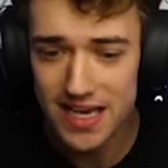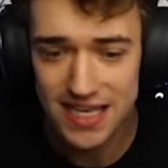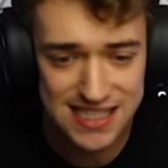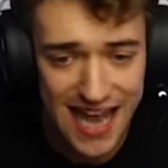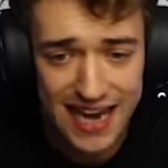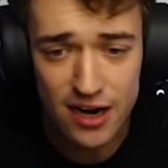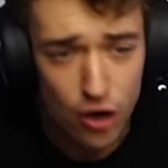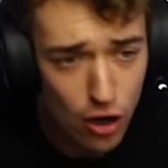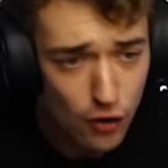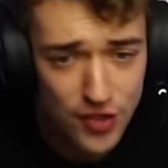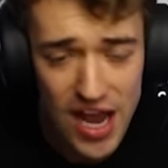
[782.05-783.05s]
Is that a
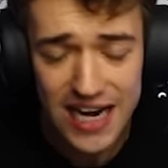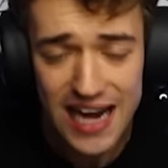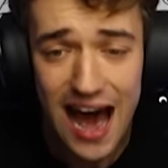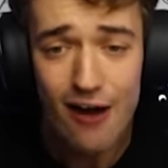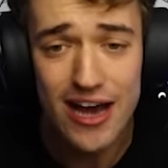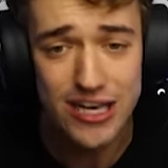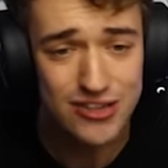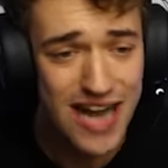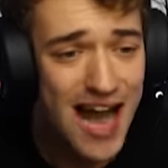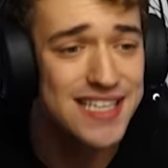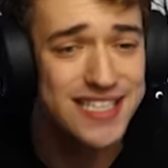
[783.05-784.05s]
new thing now? Are you
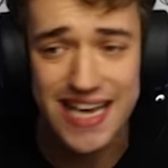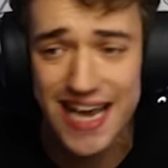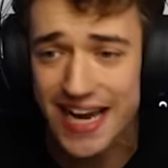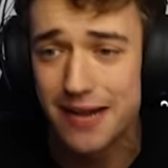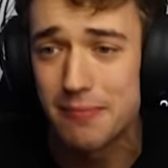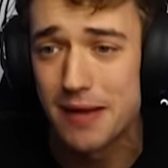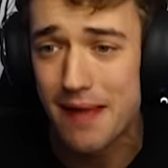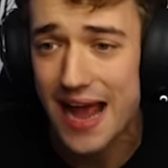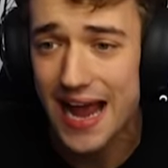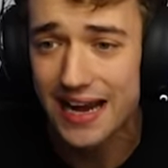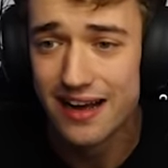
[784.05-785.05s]
guys kidding me,
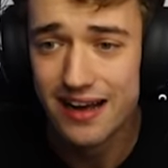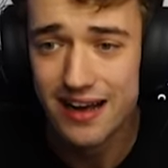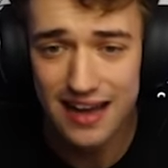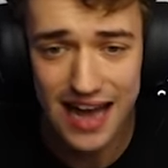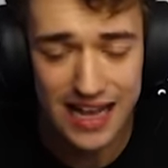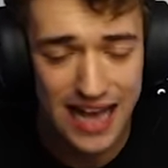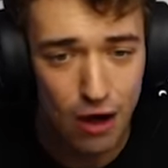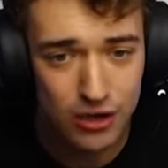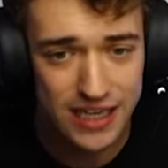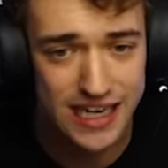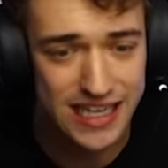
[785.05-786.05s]
man? Like,
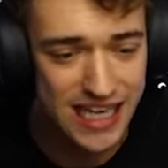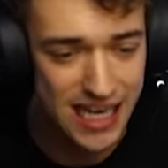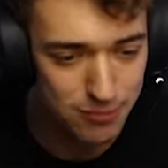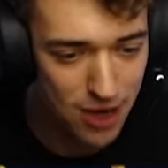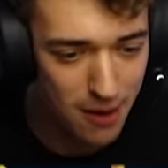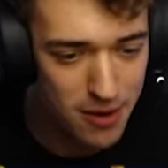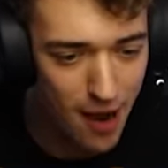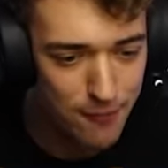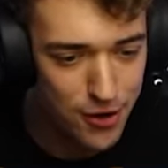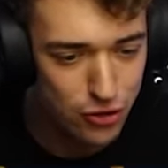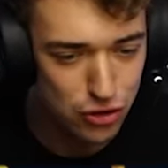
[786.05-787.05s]
how can they keep coming
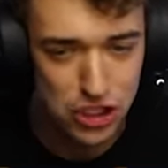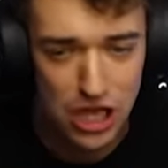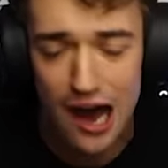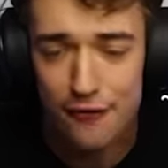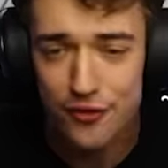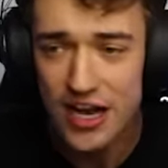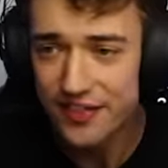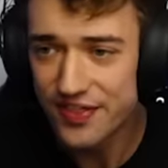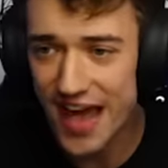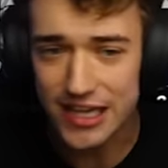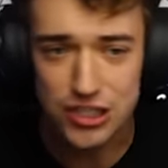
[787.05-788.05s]
up with new stuff?
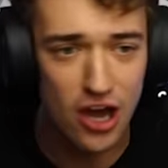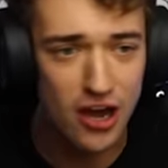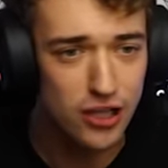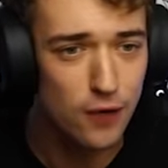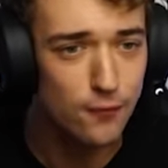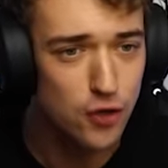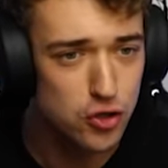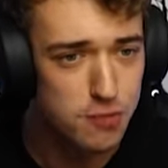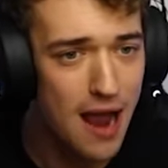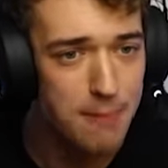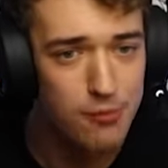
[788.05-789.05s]
That is gonna
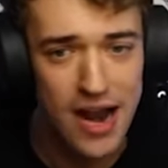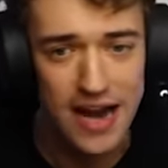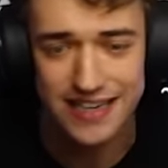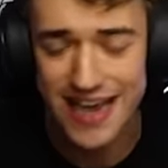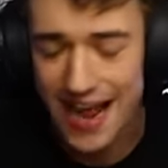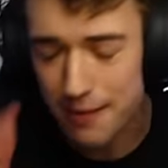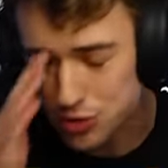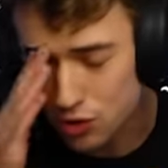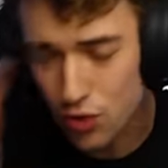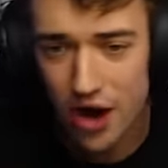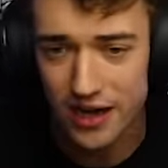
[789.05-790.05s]
confuse my brain. That,
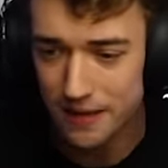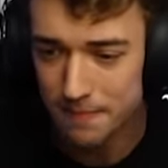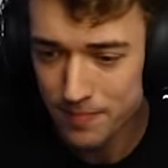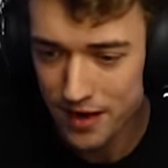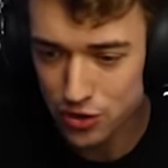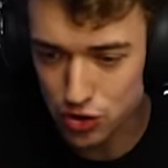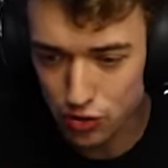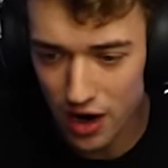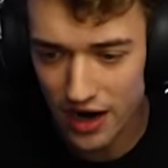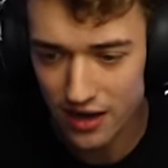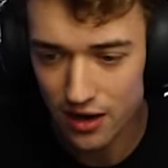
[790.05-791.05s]
too early.
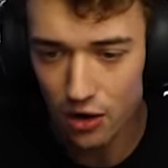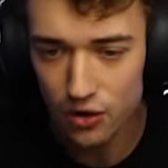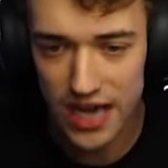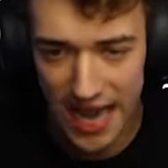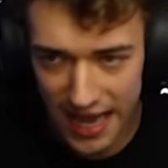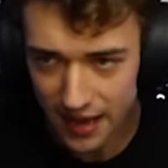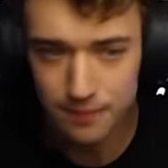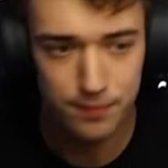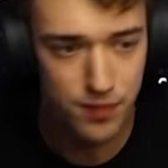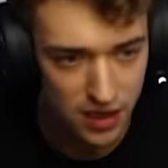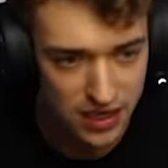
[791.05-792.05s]
Too early, okay?
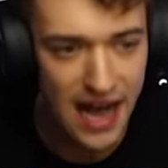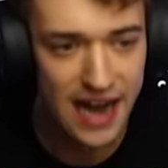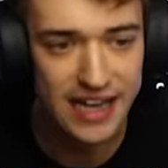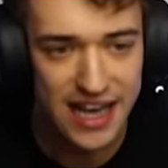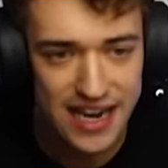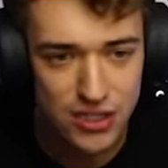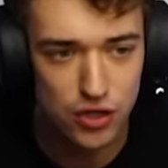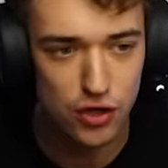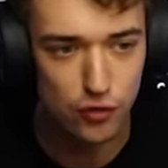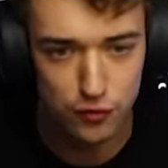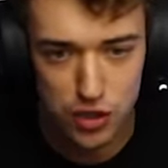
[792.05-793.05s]
Gotta get into
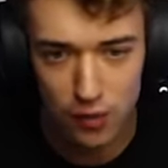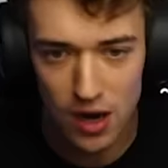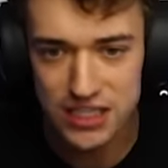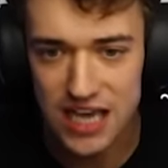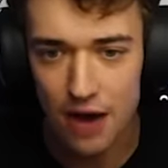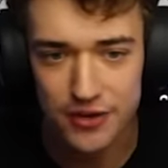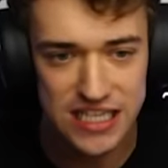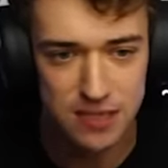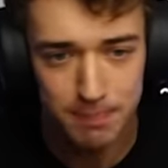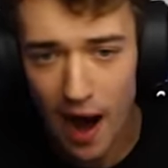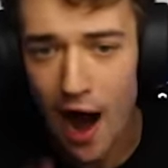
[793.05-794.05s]
the groove, so watch out.
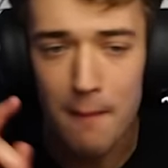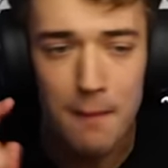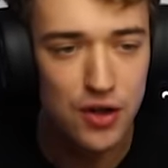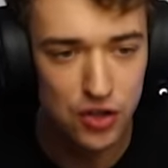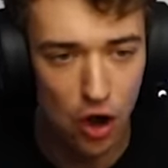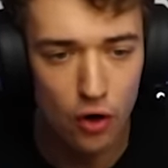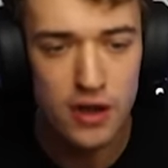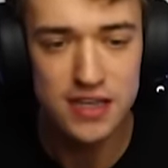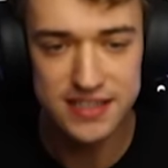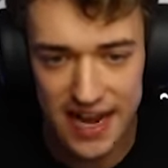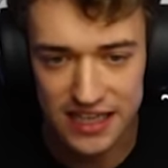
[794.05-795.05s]
That's a bomb. Don't
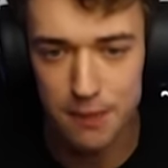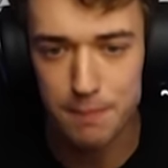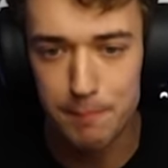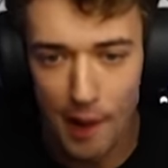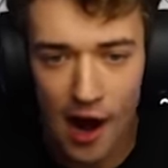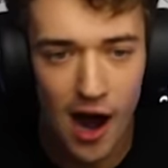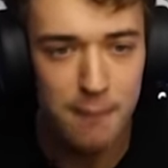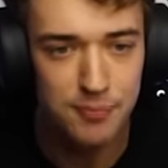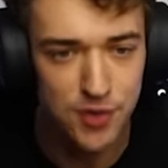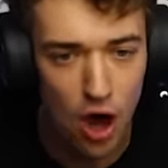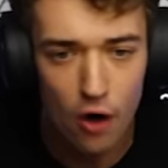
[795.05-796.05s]
take the
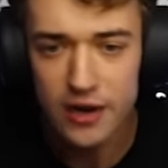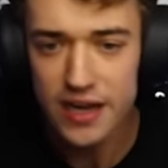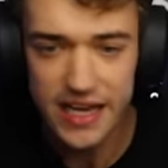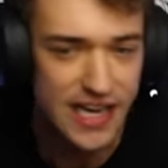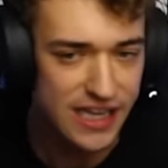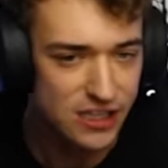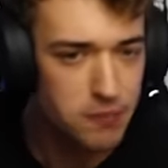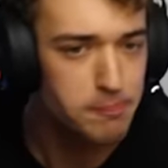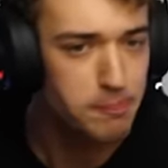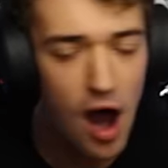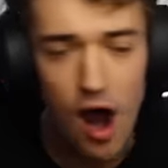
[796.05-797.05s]
bomb. Don't eat the
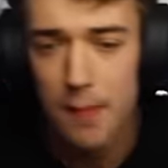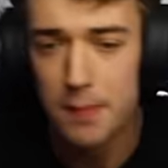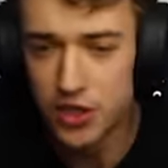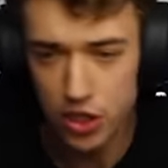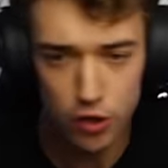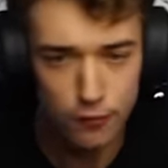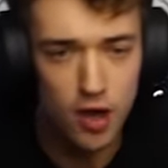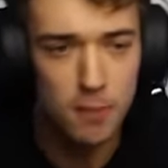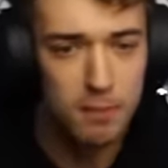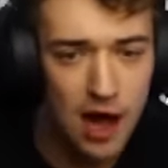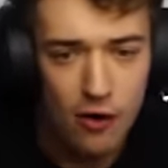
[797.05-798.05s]
bomb. You
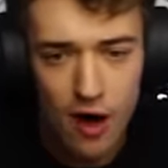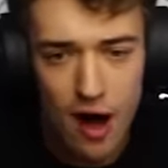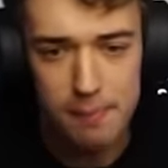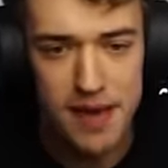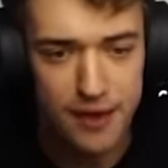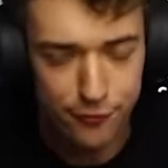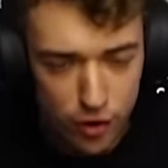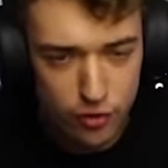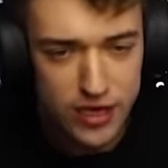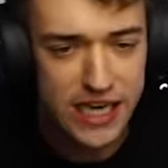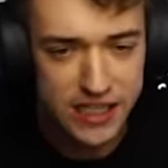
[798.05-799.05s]
will blow up if
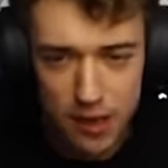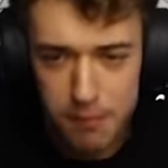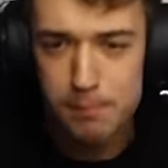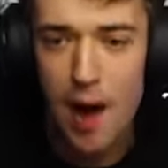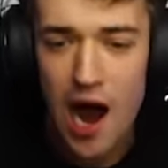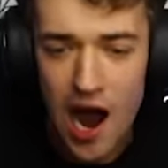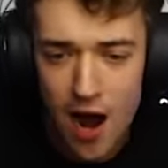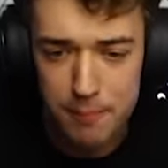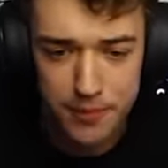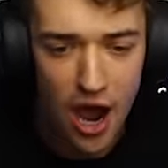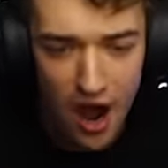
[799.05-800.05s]
you eat the
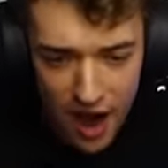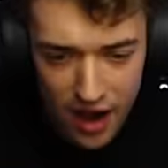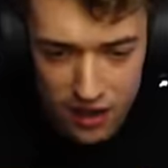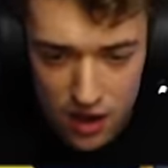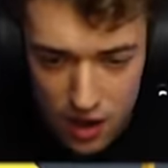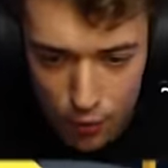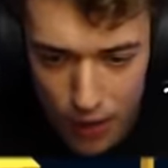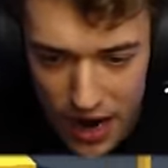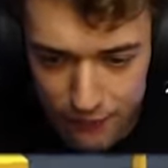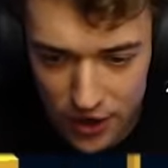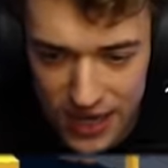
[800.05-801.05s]
bomb, dog.
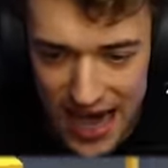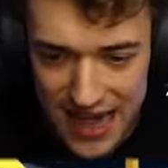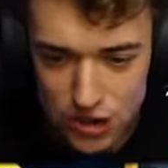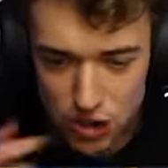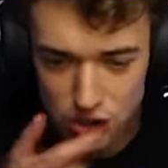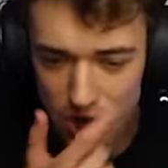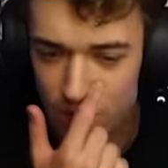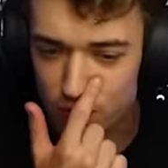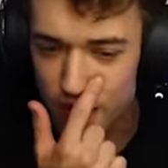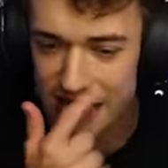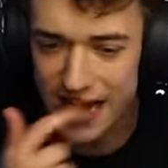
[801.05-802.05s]
Wait for light to turn
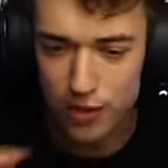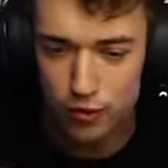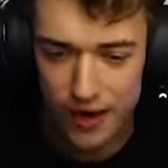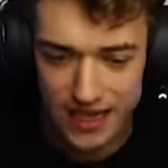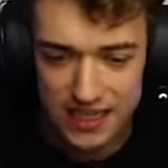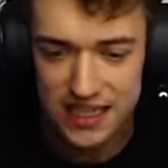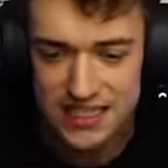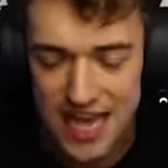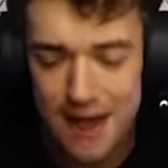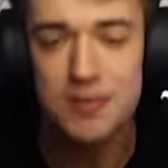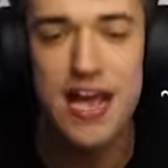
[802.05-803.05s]
green and quickly
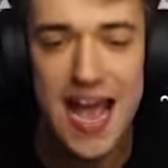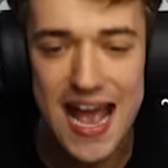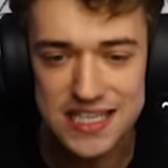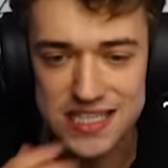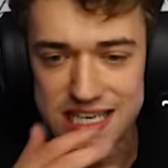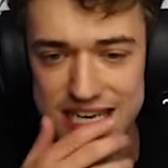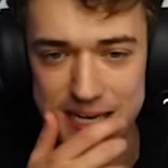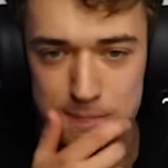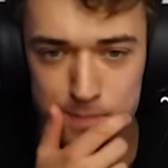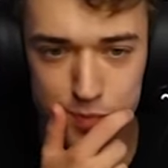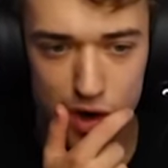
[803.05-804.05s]
tap the S key.
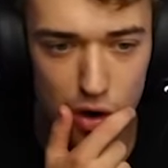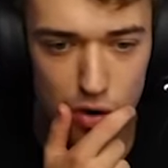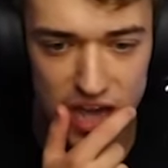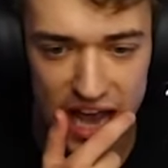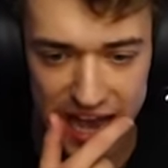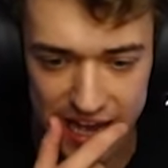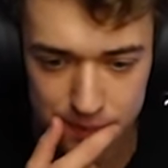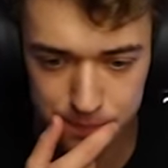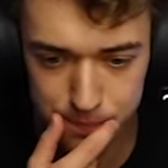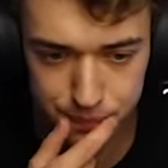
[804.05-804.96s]
Okay?